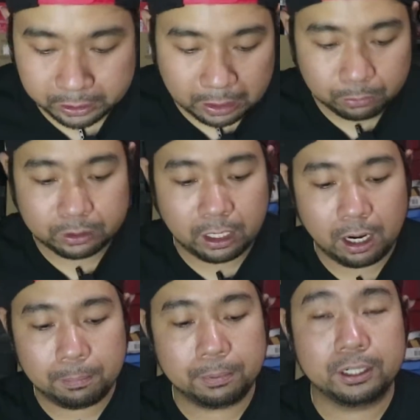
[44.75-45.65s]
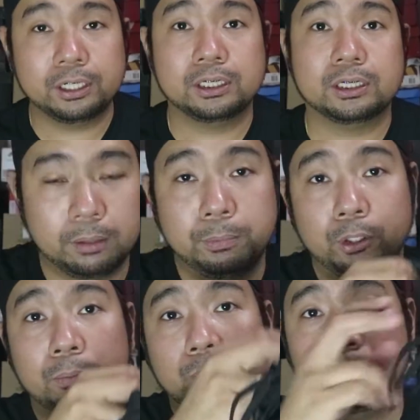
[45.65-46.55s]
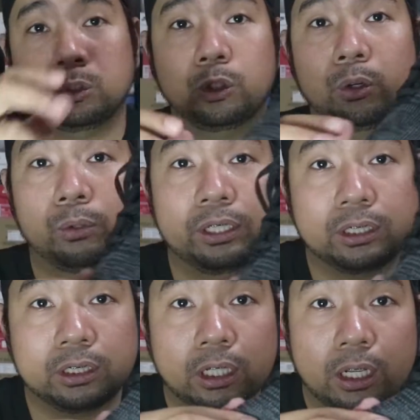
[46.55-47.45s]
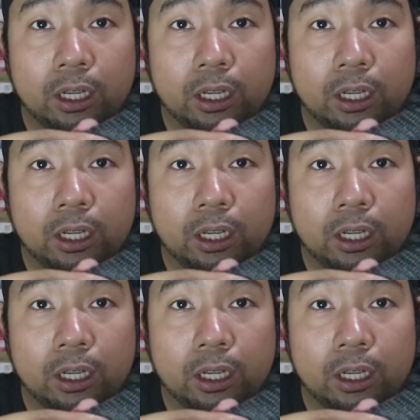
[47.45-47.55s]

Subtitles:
Now, the uppers, the PUREBOOST Go is